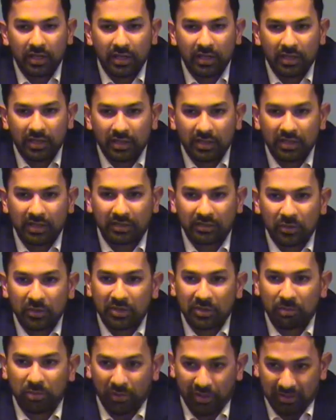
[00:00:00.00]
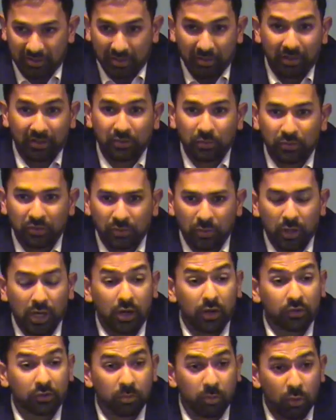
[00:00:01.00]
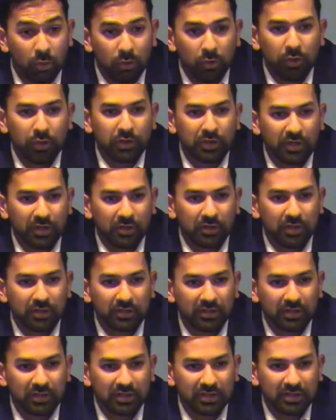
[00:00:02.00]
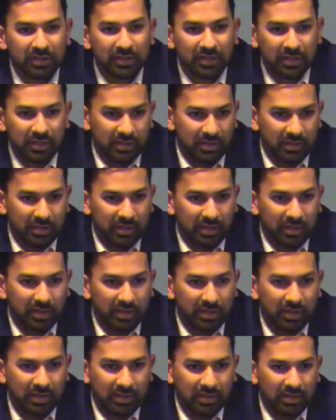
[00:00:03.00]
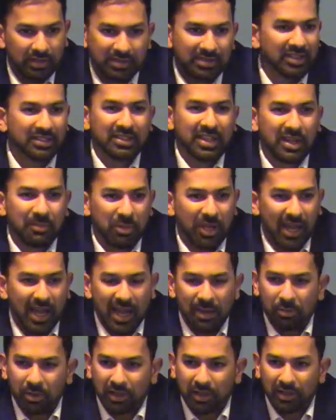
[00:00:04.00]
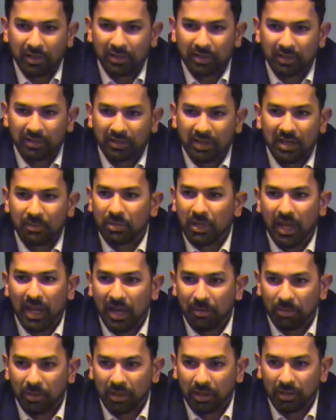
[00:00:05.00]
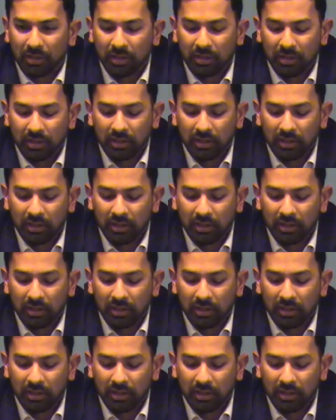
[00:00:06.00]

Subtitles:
this was a place, you know, this was where I was born. You know, this is, you know, like, this just can't be happening. This can't be happening.